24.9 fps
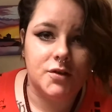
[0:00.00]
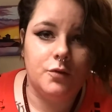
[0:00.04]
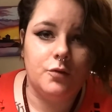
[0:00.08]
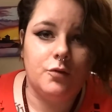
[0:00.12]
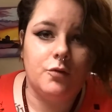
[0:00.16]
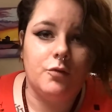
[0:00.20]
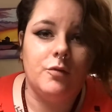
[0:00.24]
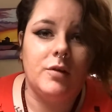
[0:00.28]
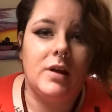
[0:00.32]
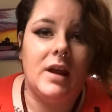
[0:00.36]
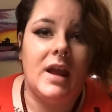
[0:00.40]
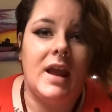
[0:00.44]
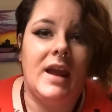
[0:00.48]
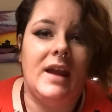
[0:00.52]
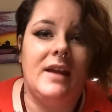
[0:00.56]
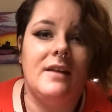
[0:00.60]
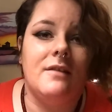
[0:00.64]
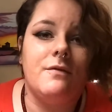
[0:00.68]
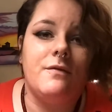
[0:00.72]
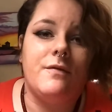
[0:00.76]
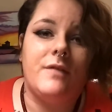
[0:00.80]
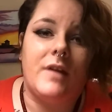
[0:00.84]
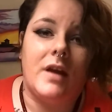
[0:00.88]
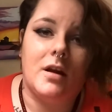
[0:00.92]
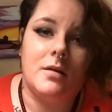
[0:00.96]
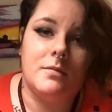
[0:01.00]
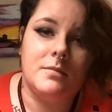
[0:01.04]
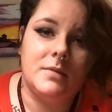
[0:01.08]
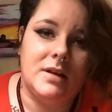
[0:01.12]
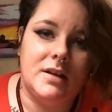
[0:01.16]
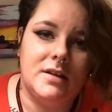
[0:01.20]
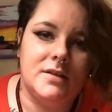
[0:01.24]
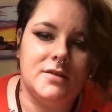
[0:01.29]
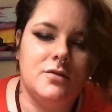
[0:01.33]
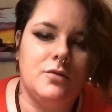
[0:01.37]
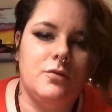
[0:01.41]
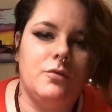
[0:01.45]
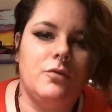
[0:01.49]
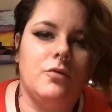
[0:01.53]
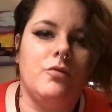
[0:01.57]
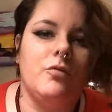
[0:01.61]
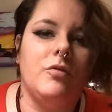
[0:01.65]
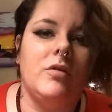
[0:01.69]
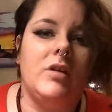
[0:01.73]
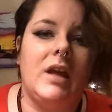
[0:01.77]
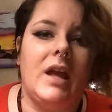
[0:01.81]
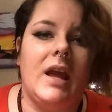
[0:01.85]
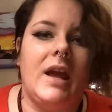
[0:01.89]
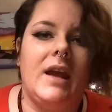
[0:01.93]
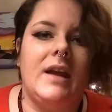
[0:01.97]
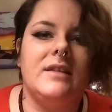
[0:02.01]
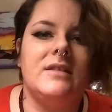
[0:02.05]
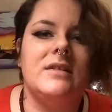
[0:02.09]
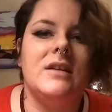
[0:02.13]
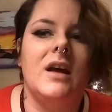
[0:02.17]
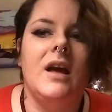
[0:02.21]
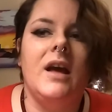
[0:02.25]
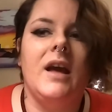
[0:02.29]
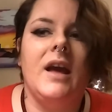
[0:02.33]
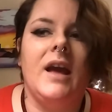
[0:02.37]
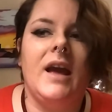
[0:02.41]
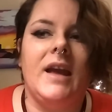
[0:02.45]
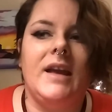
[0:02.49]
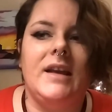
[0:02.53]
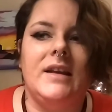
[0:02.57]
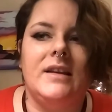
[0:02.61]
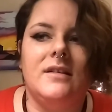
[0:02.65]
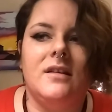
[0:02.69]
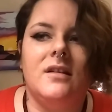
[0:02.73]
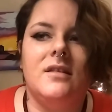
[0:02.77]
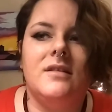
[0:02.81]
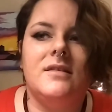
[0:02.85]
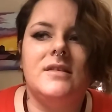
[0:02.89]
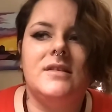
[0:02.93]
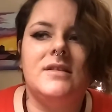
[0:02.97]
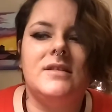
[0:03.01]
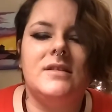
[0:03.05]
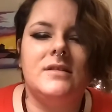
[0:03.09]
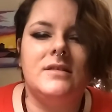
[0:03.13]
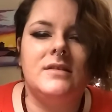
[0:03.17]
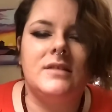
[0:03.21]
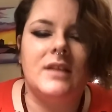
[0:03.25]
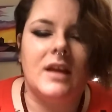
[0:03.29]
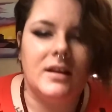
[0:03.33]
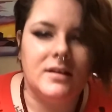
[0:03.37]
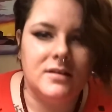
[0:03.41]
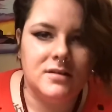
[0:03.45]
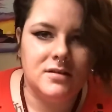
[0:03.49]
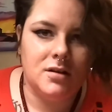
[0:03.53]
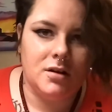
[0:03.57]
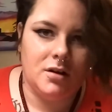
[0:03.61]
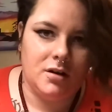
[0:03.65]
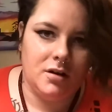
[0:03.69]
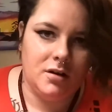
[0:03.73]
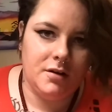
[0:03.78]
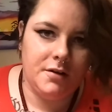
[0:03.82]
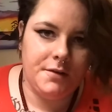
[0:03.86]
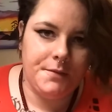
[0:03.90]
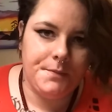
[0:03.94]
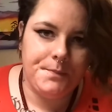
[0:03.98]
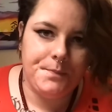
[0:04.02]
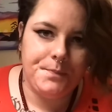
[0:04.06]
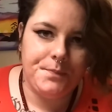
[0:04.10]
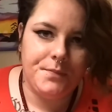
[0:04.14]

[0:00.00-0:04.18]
who create families, who create a center.